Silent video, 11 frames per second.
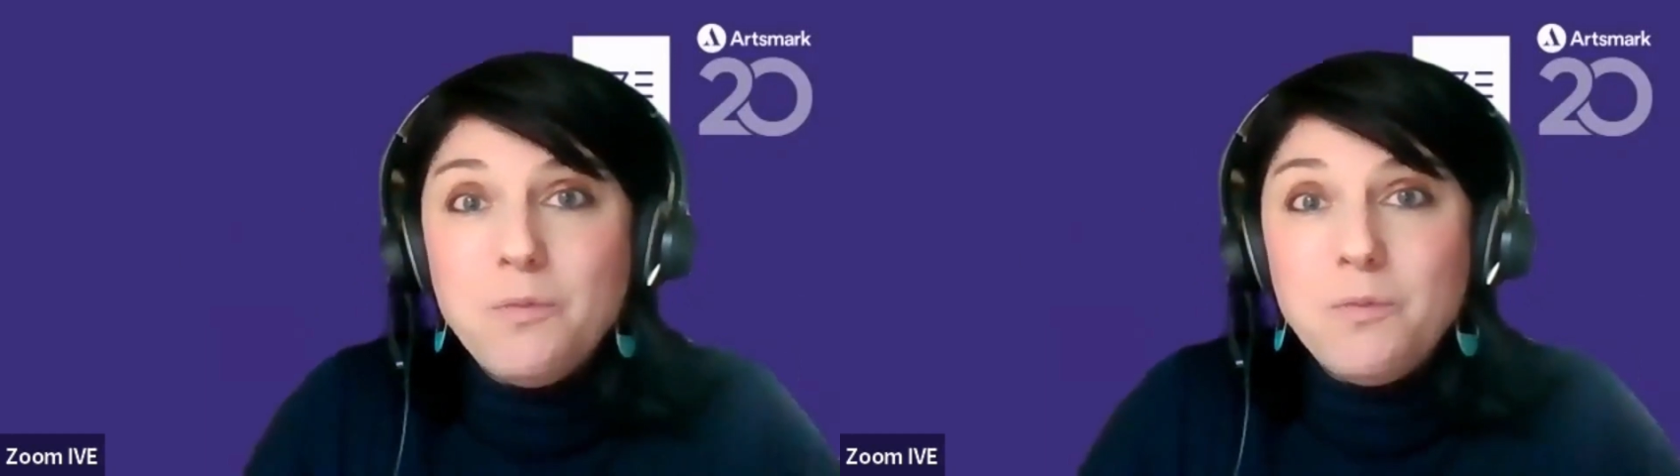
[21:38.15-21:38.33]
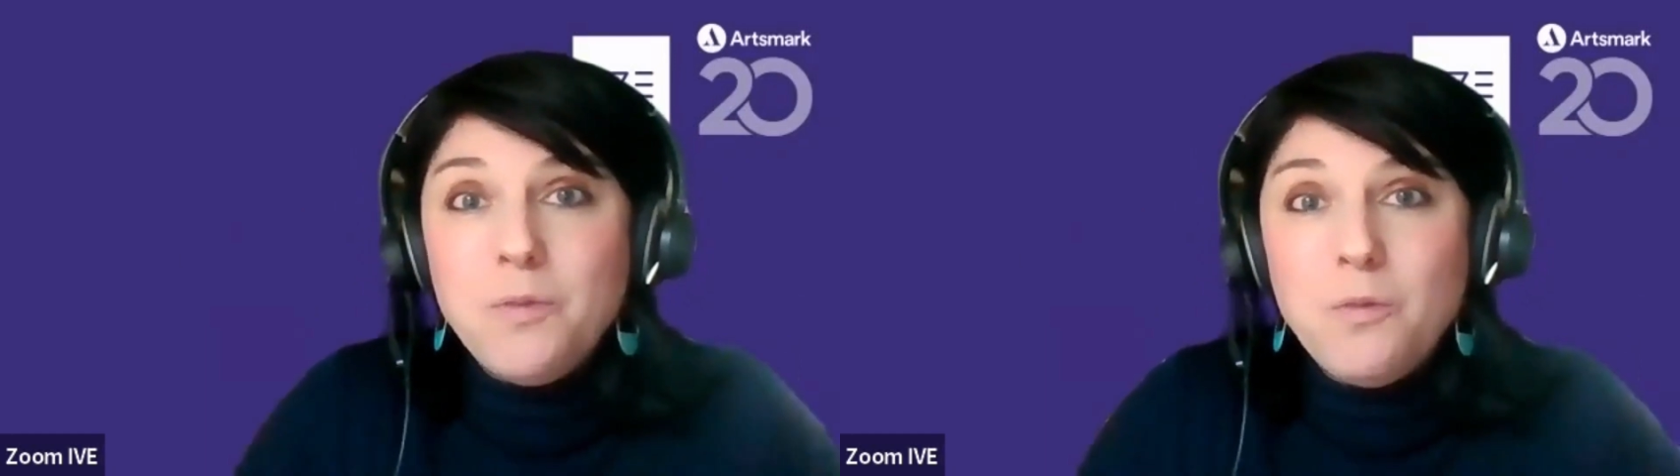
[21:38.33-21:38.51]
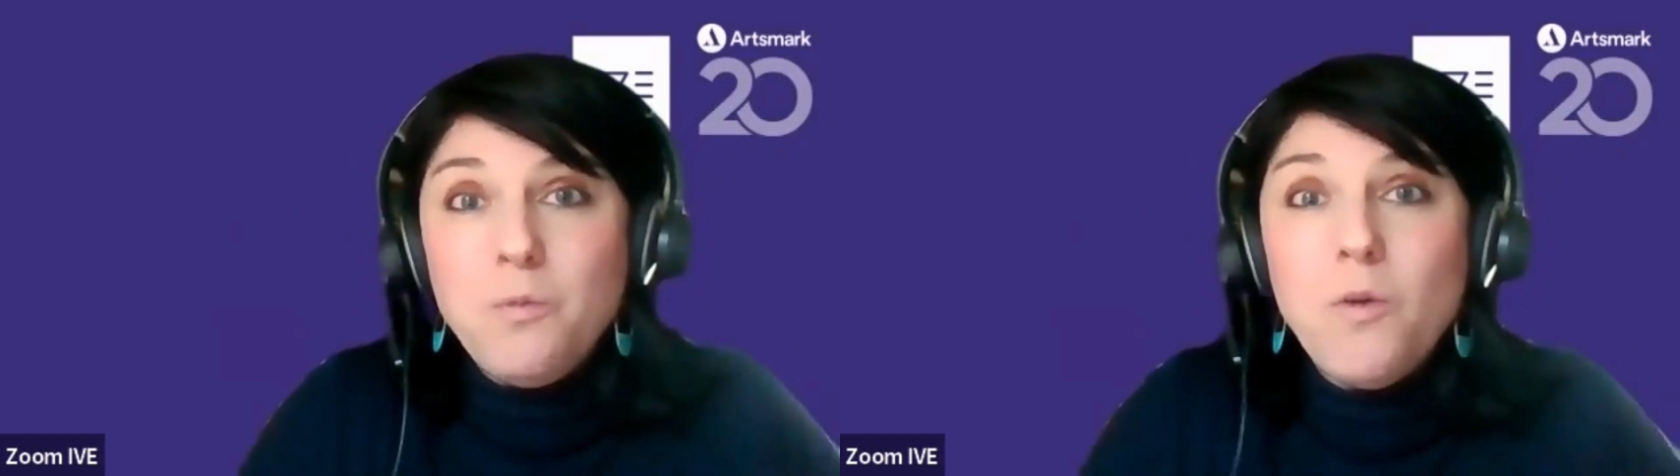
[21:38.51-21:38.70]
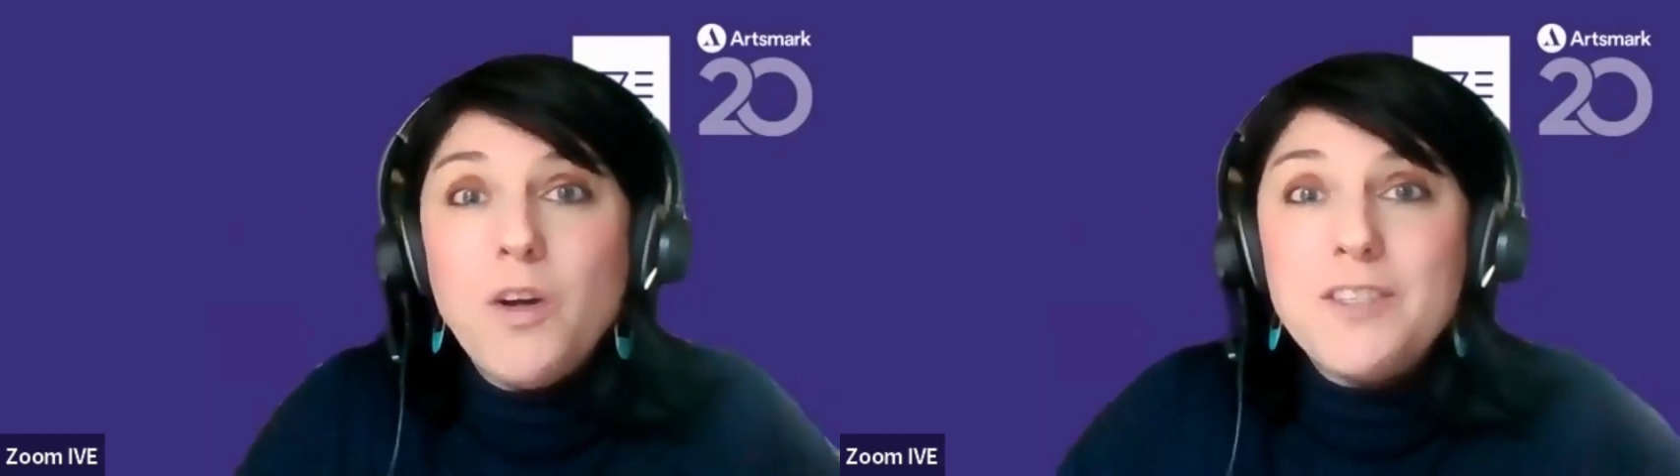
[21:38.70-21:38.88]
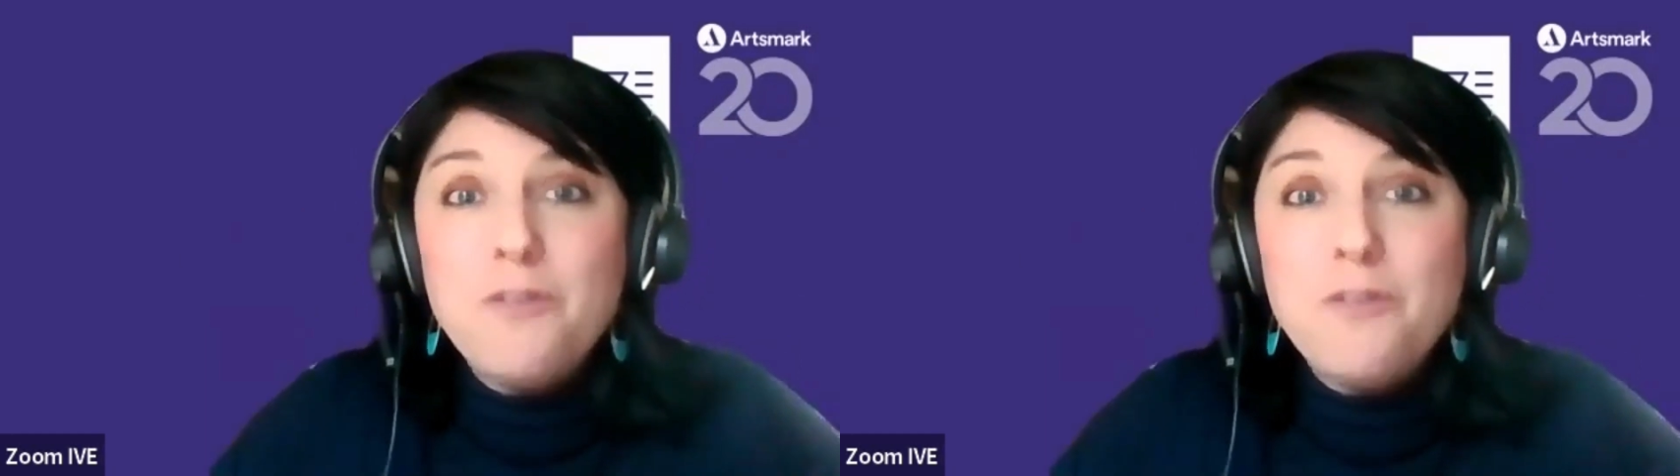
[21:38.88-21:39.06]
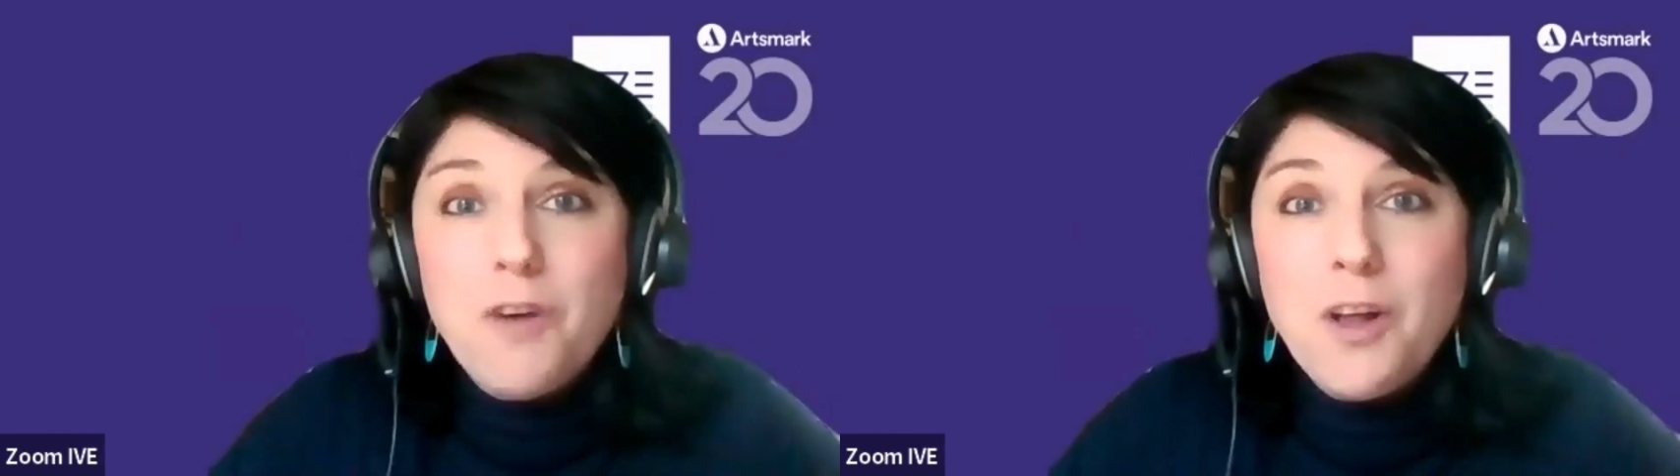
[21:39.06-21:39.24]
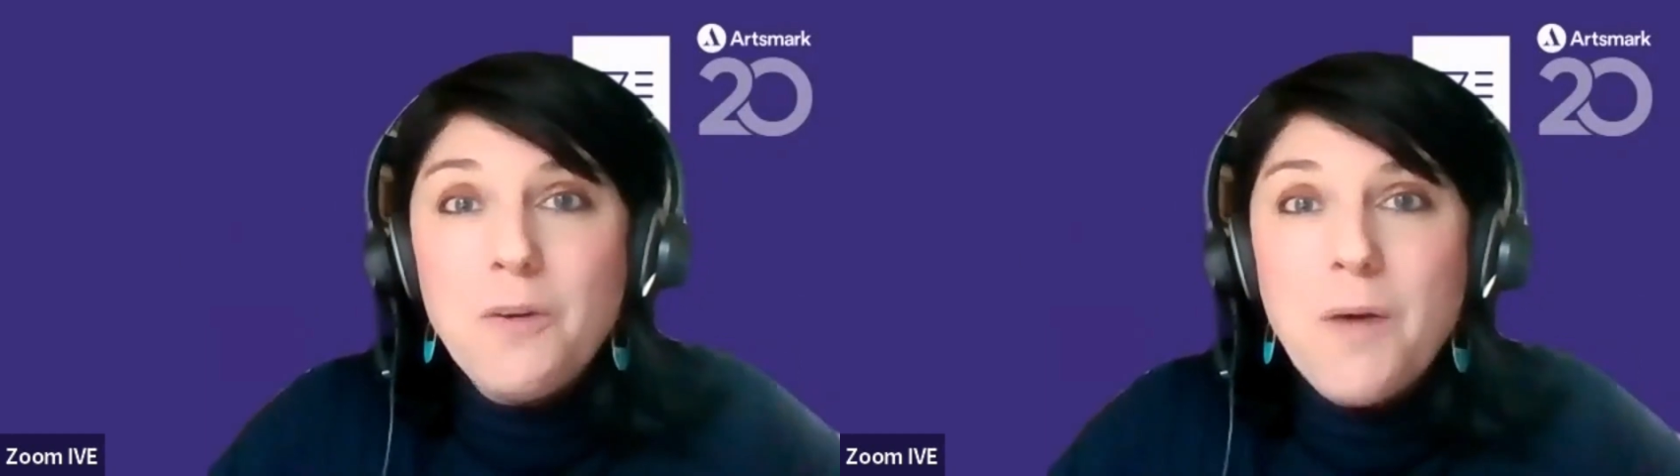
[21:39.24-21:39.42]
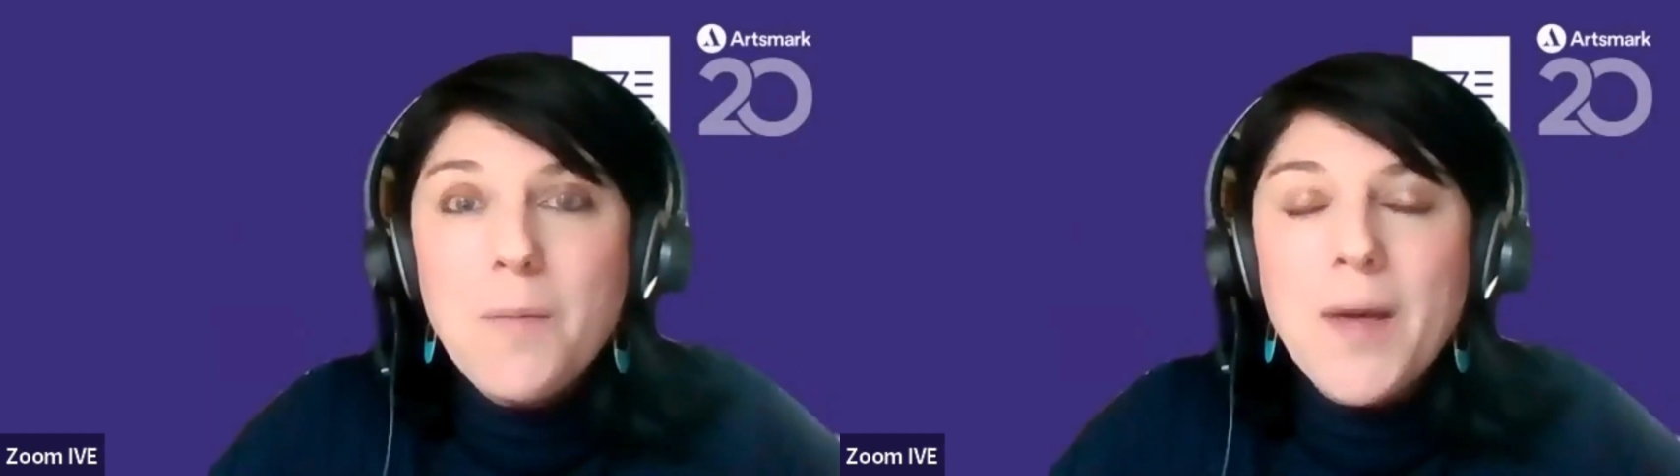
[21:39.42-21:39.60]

what's the follow-up?